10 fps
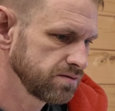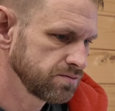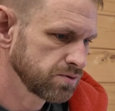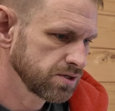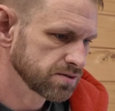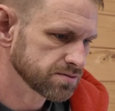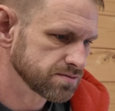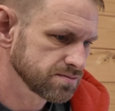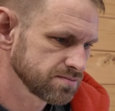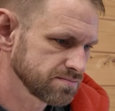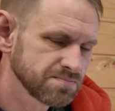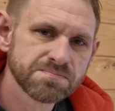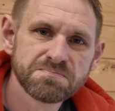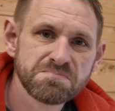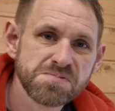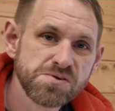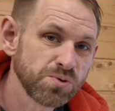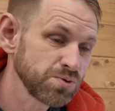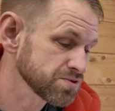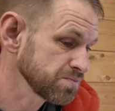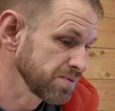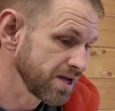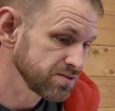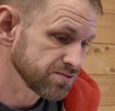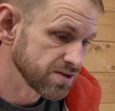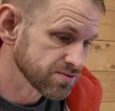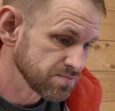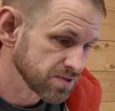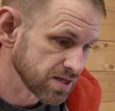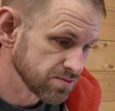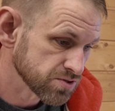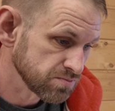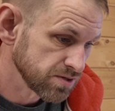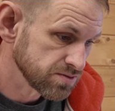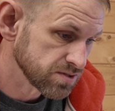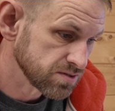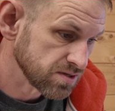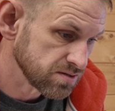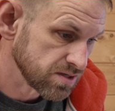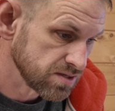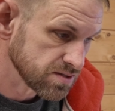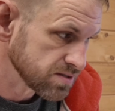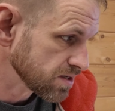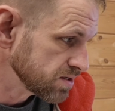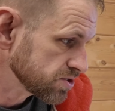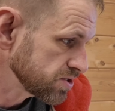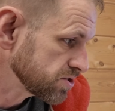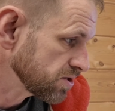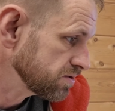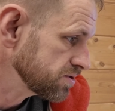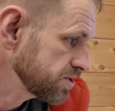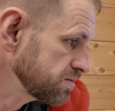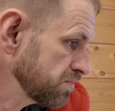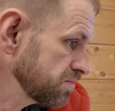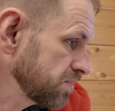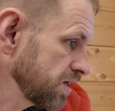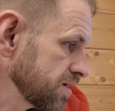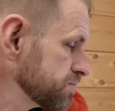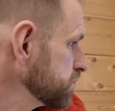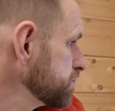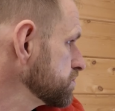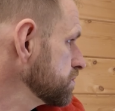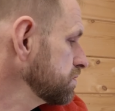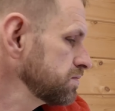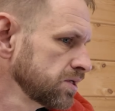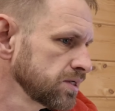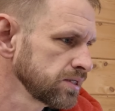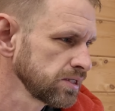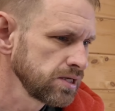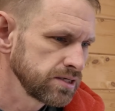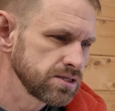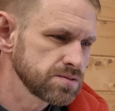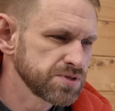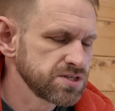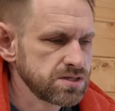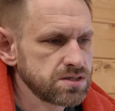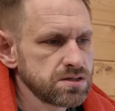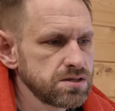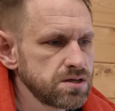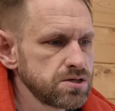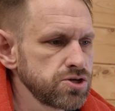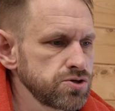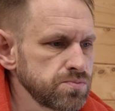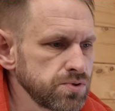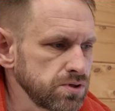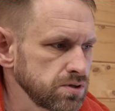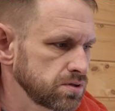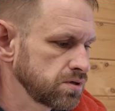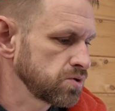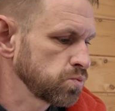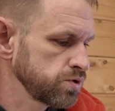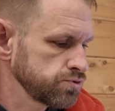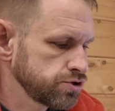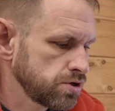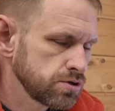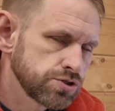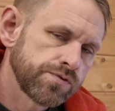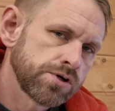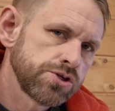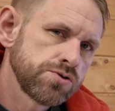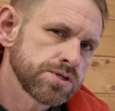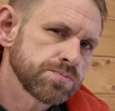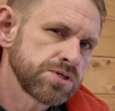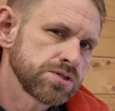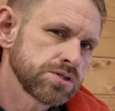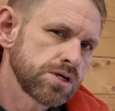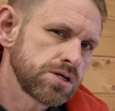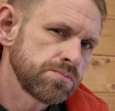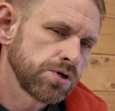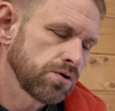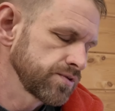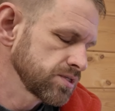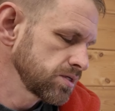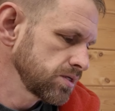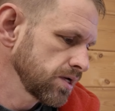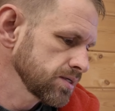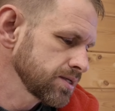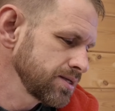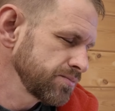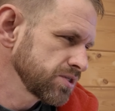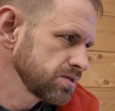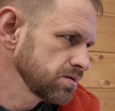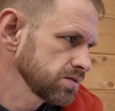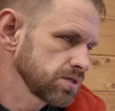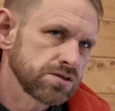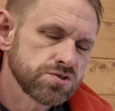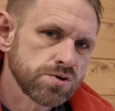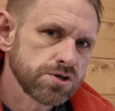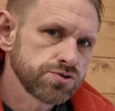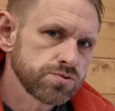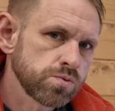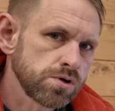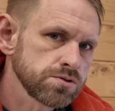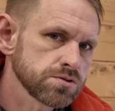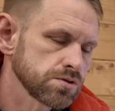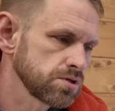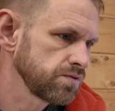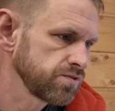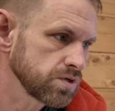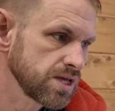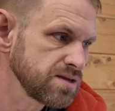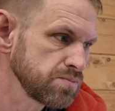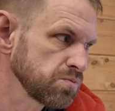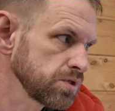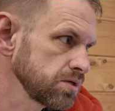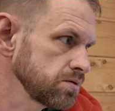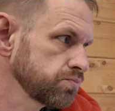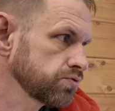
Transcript: It works. Awesome. And uh, something else I'm noticing is it's actually charging my laptop as well. Now, this particular notebook uh, will charge via USB-C, but obviously that's limited, I think, to 100 watts. And if you're gaming with it, you